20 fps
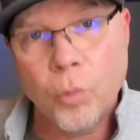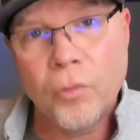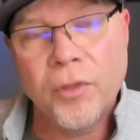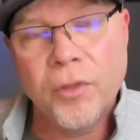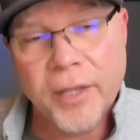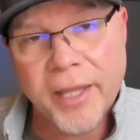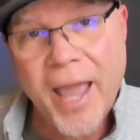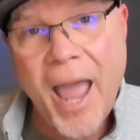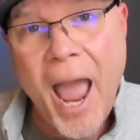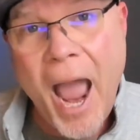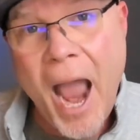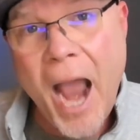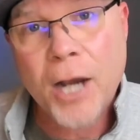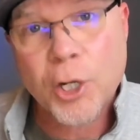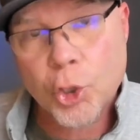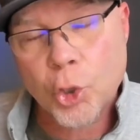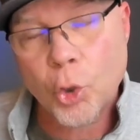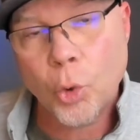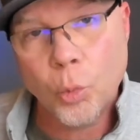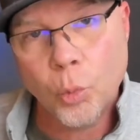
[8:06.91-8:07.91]
the
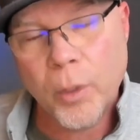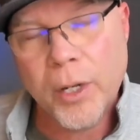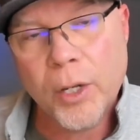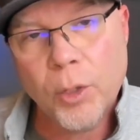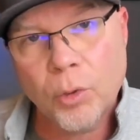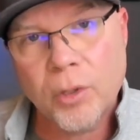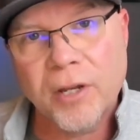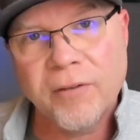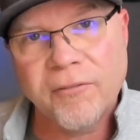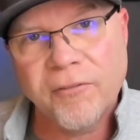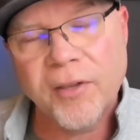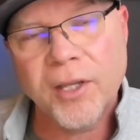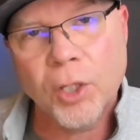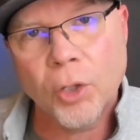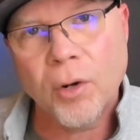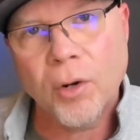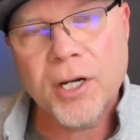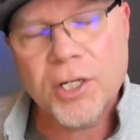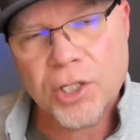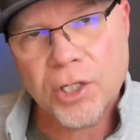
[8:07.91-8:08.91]
actual real
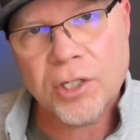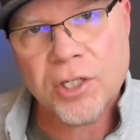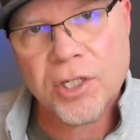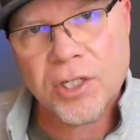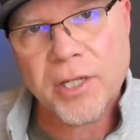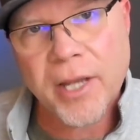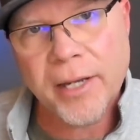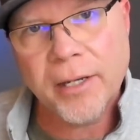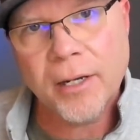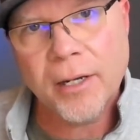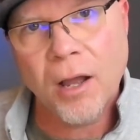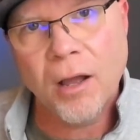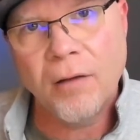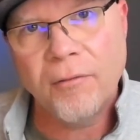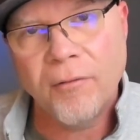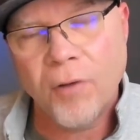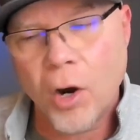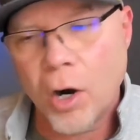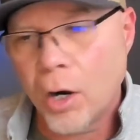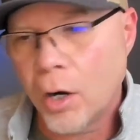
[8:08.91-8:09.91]
configuration state
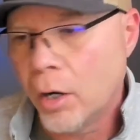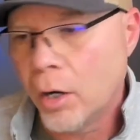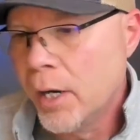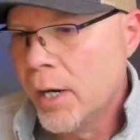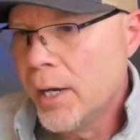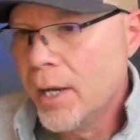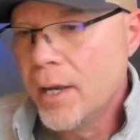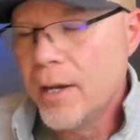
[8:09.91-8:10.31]
of our